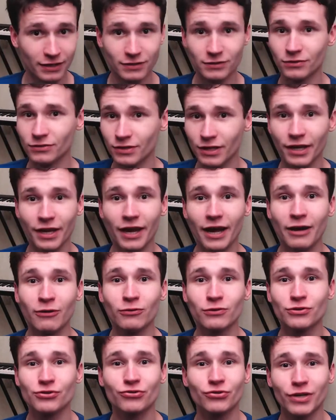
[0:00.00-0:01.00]
today i
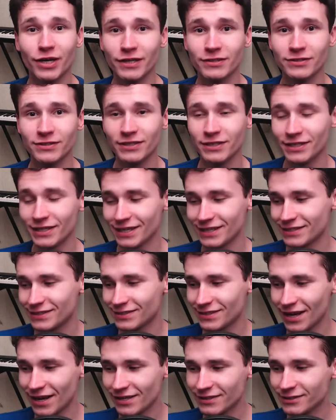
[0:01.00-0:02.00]
was writing
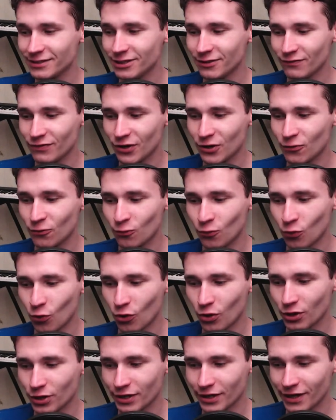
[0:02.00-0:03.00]
scientific
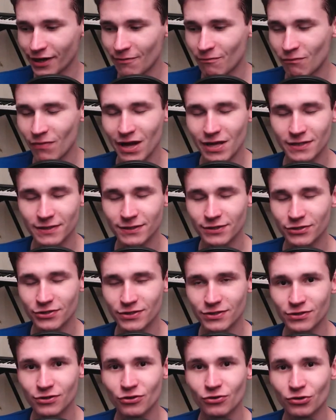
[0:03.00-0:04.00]
work master's
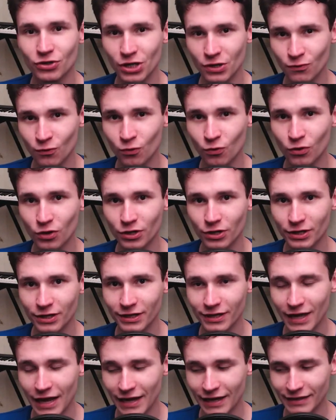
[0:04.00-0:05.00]
degree
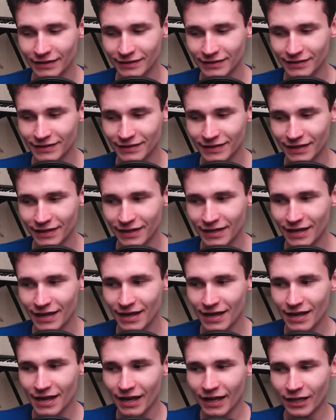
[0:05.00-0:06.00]
work and uh,
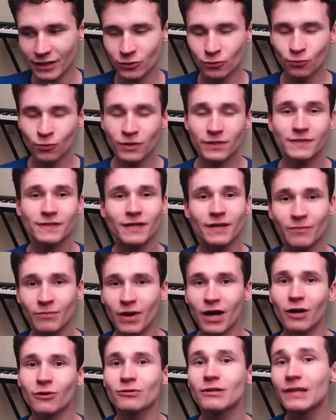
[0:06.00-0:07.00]
it was
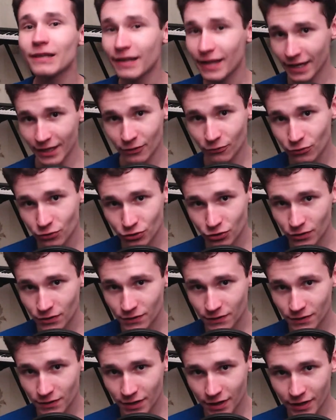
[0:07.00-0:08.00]
about
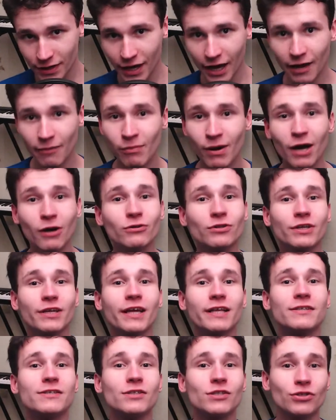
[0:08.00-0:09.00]
languages about
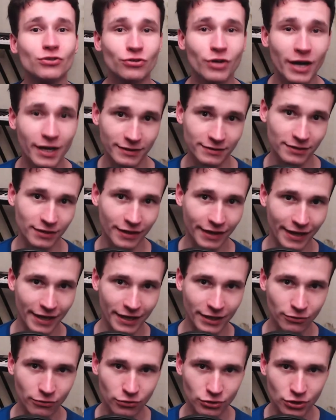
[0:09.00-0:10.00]
constructed
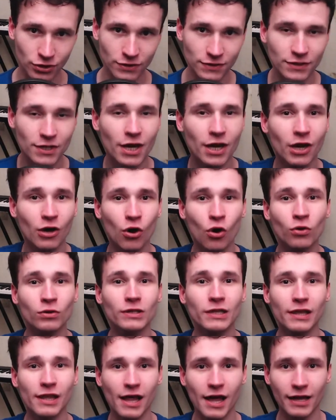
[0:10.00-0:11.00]
languages,
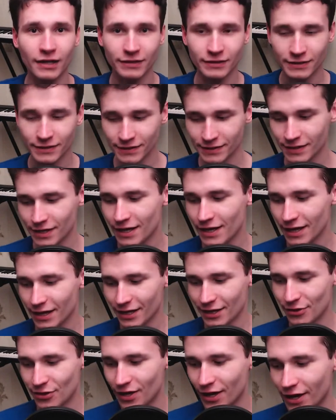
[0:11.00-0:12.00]
conlangs,
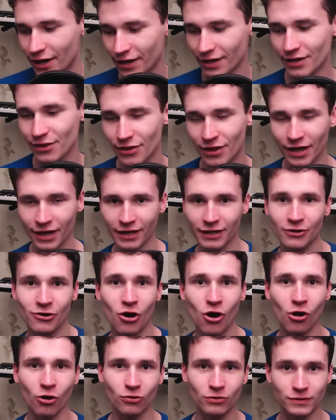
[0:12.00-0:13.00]
they, they
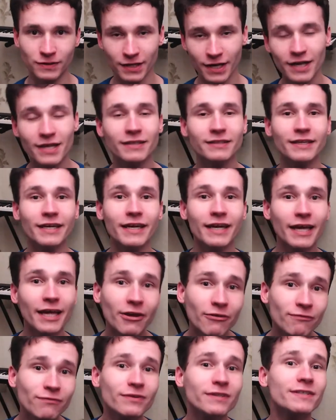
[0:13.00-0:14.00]
called. And I
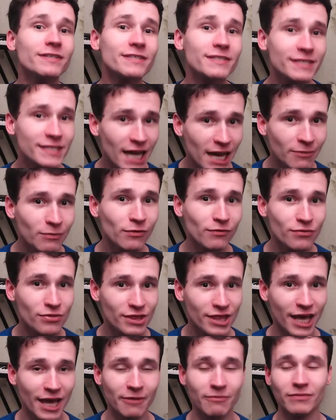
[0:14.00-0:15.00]
have some of
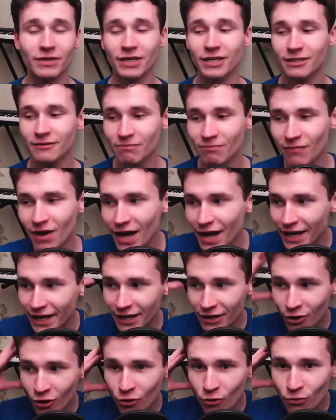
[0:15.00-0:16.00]
them in my
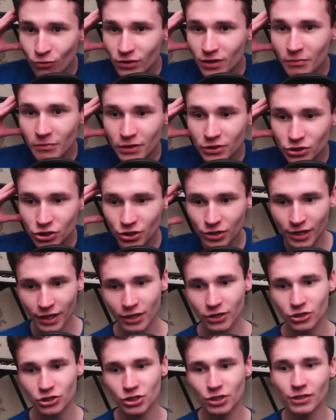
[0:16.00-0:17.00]
own
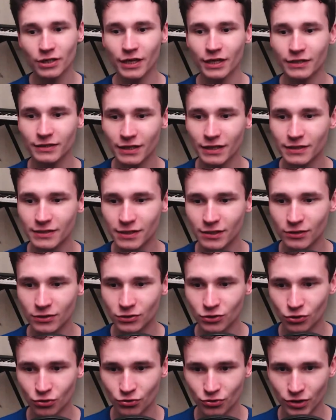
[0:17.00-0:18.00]
imagination and I started
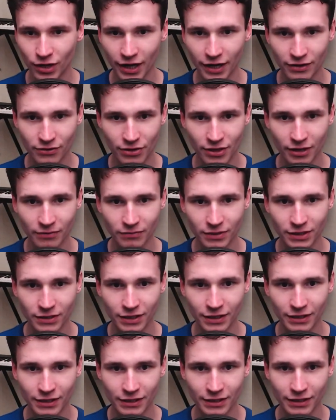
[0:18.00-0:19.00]
to write them in,
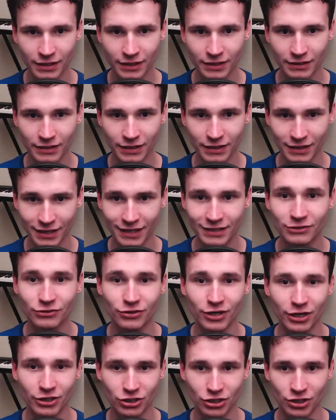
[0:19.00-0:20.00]
in, in
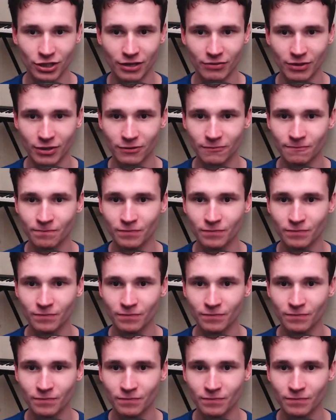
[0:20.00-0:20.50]
Russian, I mean.